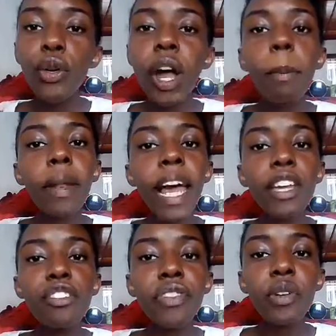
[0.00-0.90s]
you apply
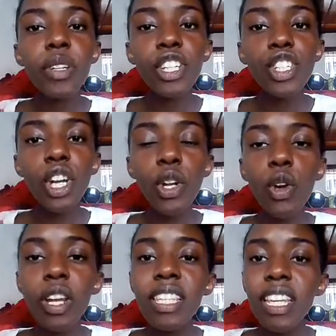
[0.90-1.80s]
your foundation,
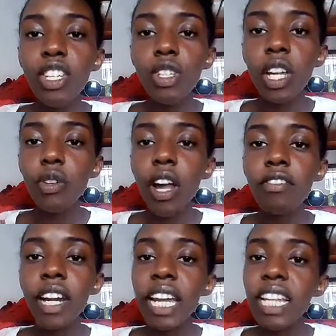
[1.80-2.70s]
always ensure you
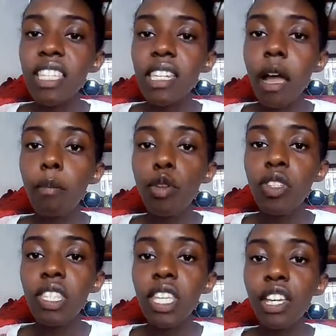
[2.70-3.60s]
have cleansed up your
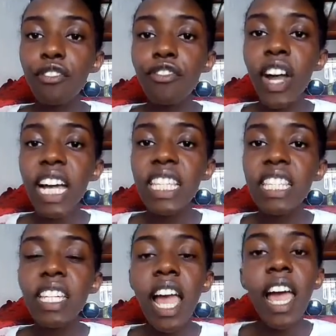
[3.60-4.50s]
skin
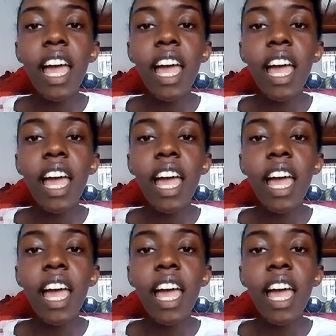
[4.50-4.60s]
first.